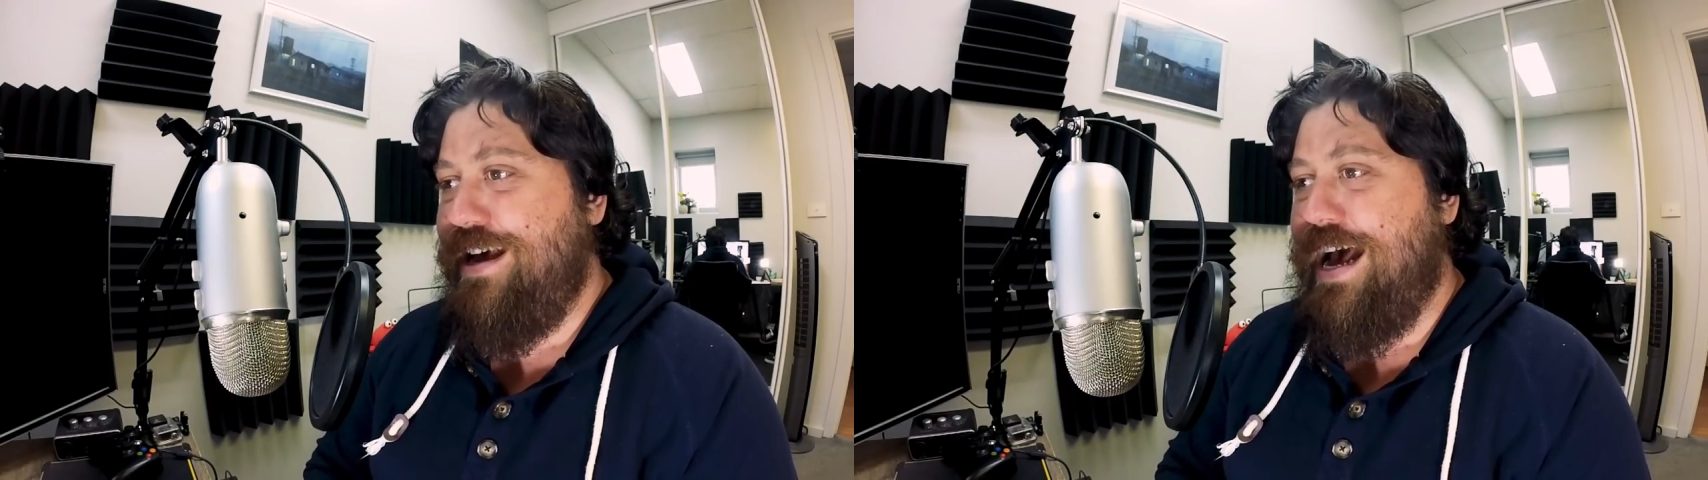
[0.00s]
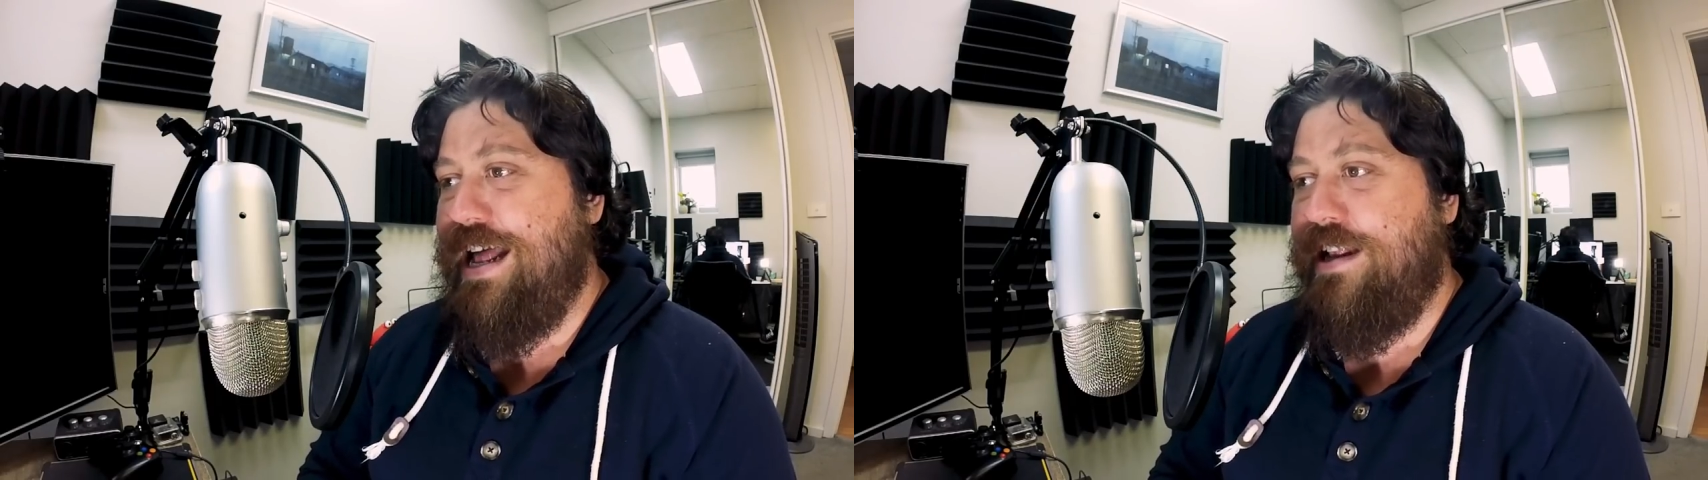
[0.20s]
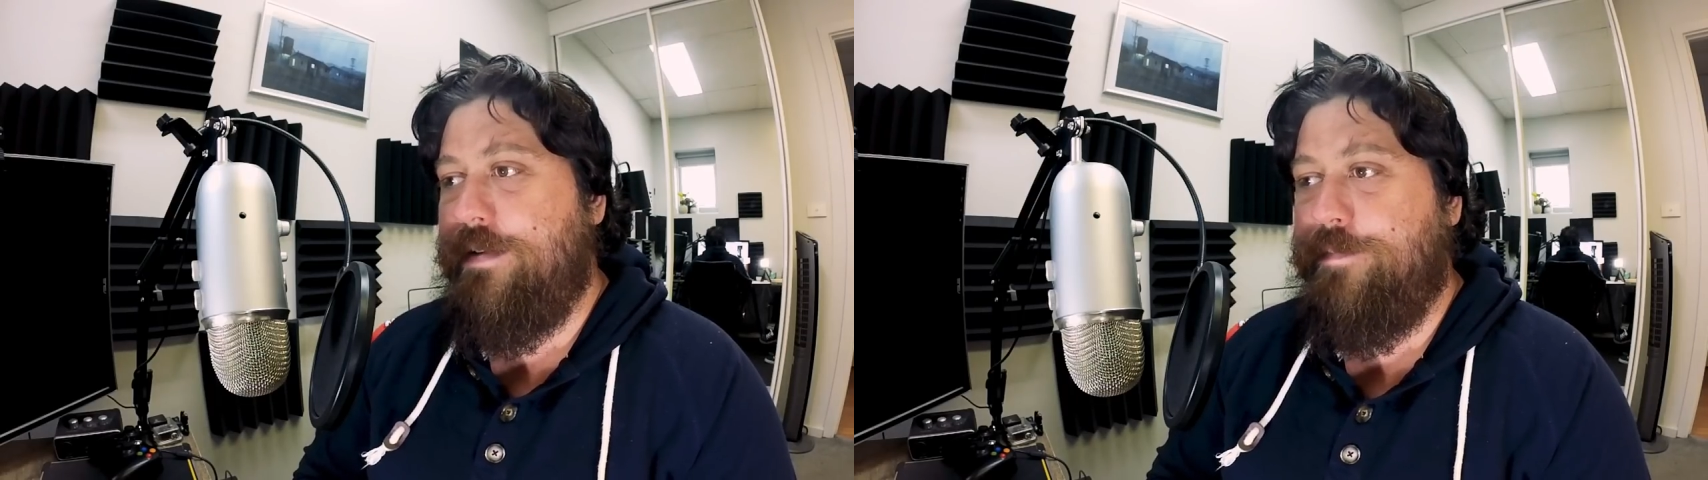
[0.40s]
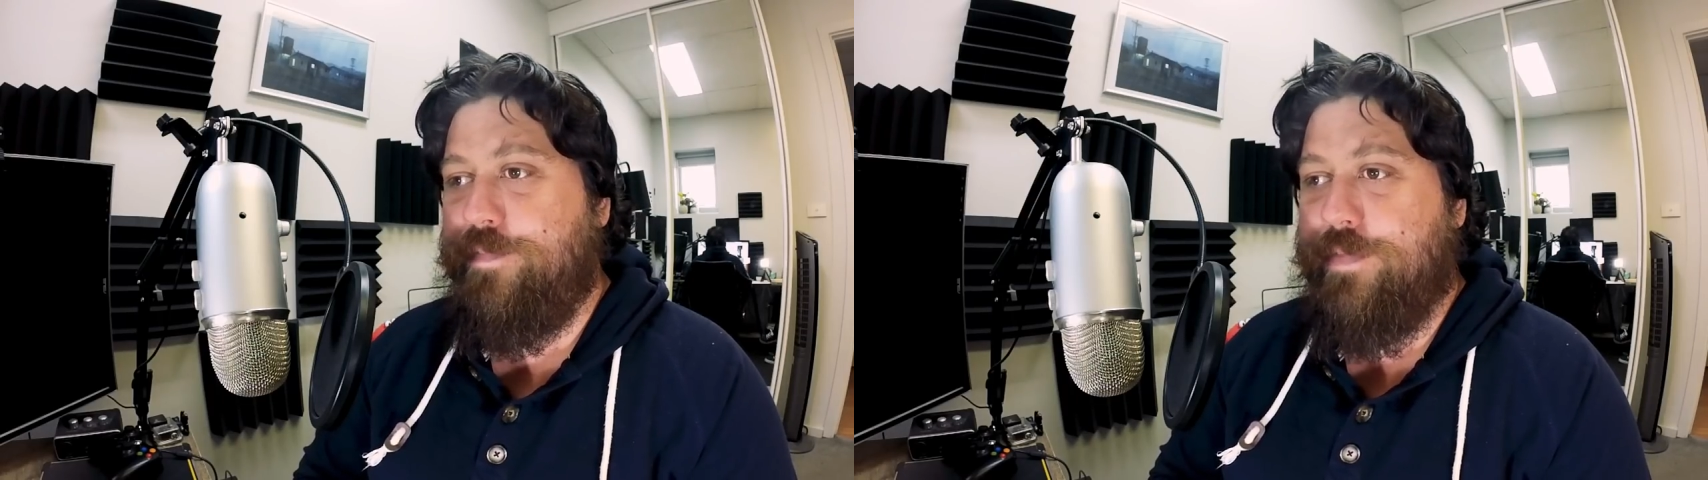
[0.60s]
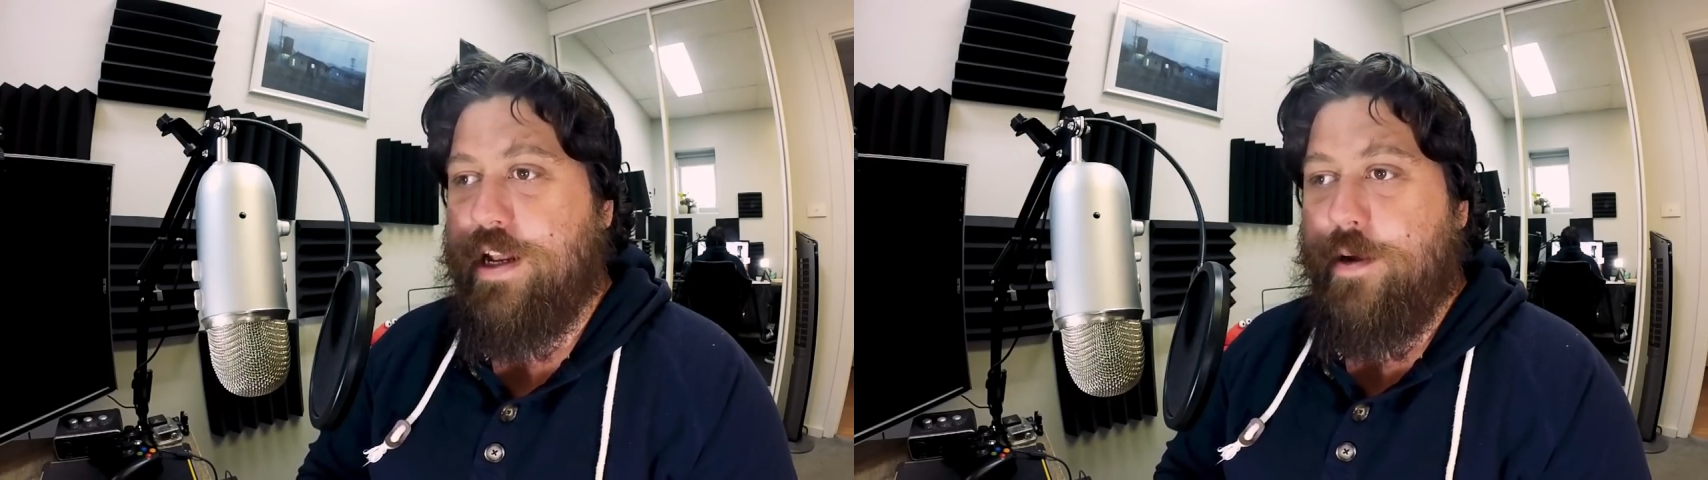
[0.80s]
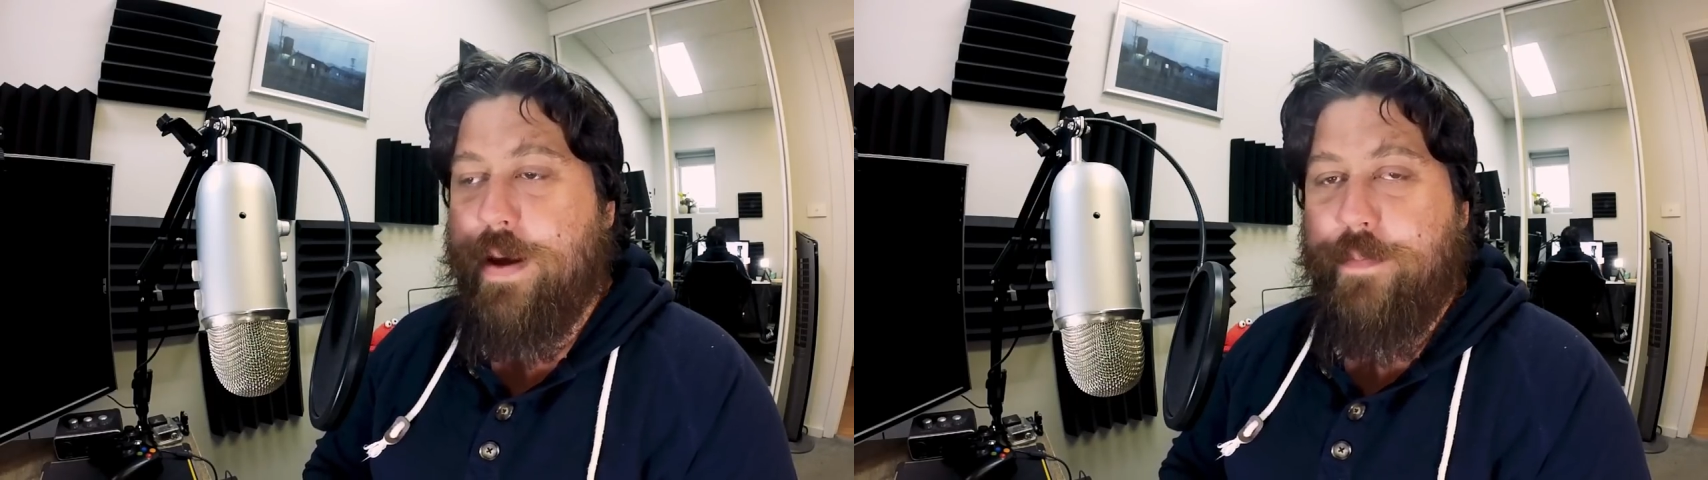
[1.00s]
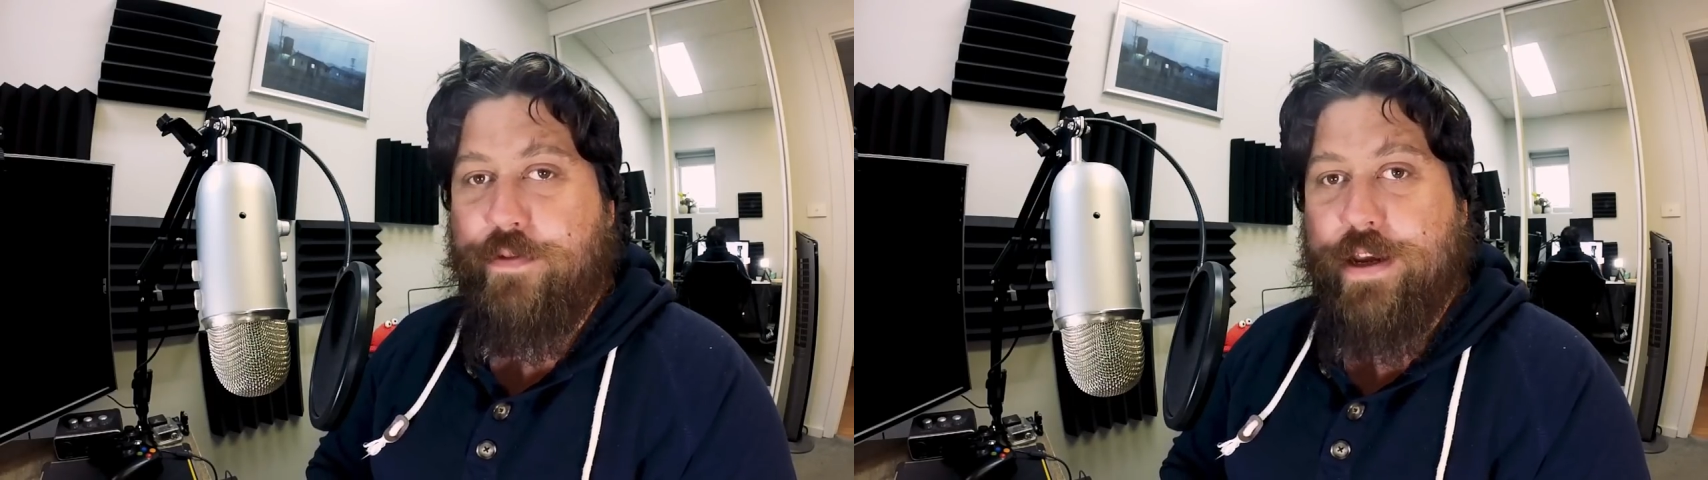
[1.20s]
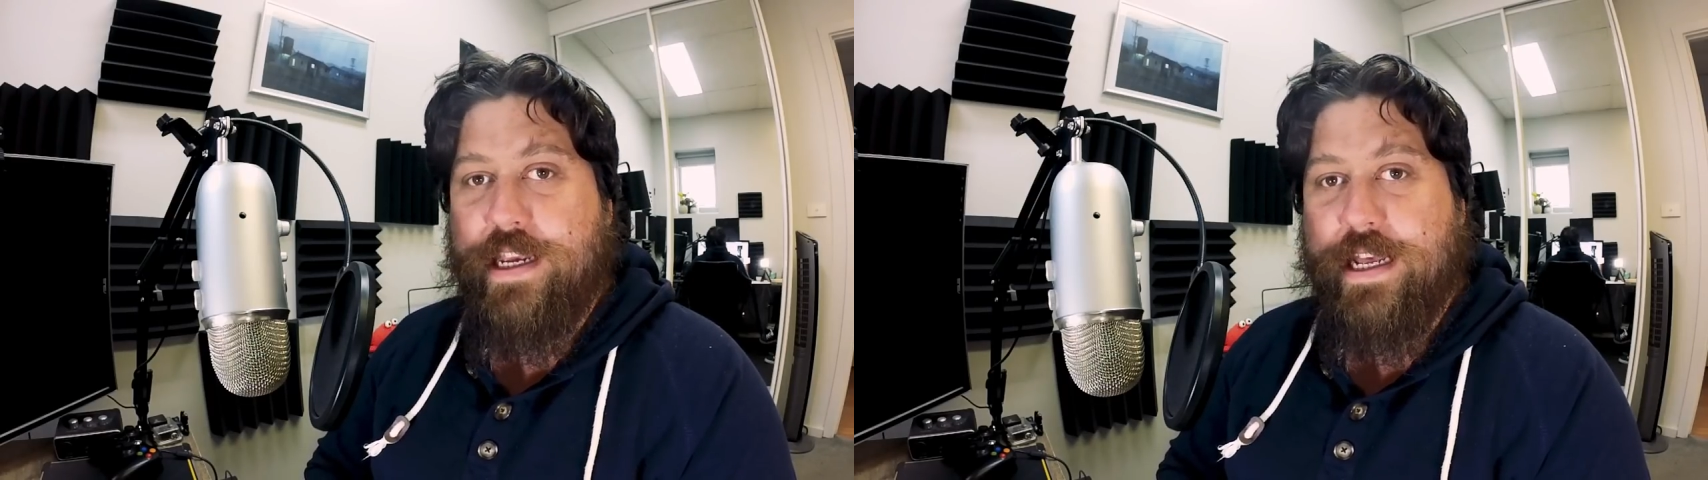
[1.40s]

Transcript: and you know, maybe we can